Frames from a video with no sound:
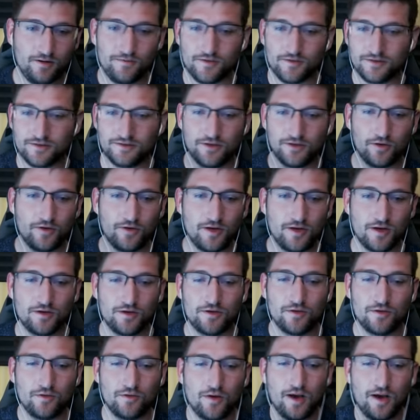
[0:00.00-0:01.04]
If you're still here,
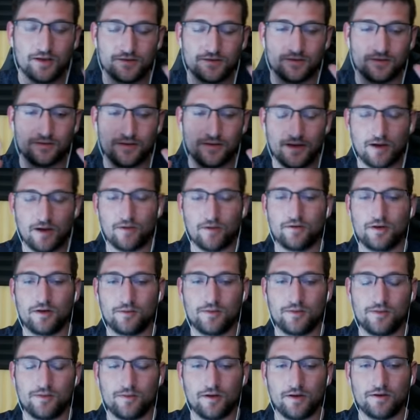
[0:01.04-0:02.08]
you guys are now
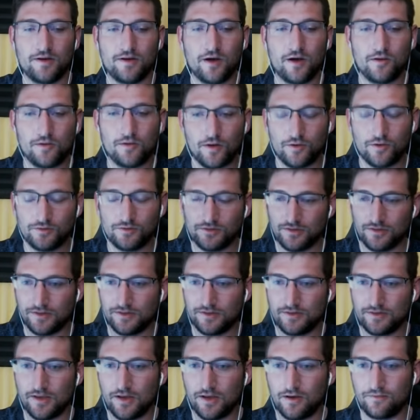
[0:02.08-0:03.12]
gonna be my co-host
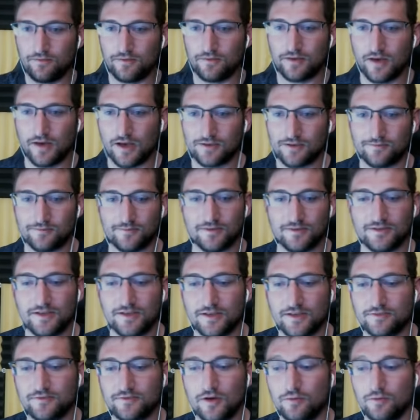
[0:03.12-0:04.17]
instead of the guys from the
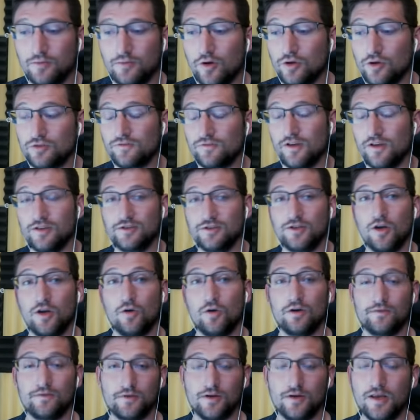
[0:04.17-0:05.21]
sixth round post-fight show.
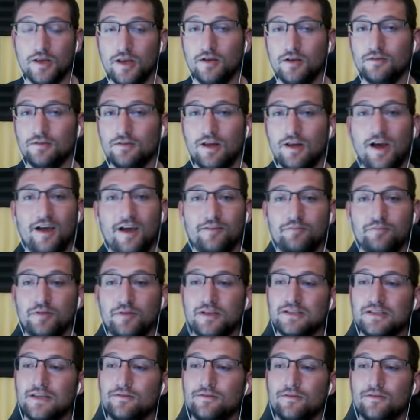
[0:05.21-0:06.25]
And if you're here live,
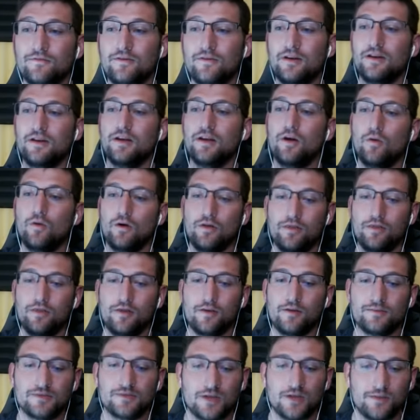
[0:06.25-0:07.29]
please give the video a
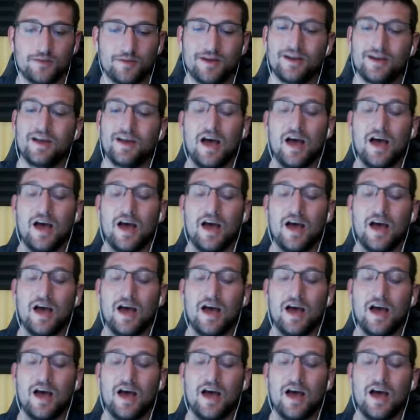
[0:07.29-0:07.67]
thumbs up.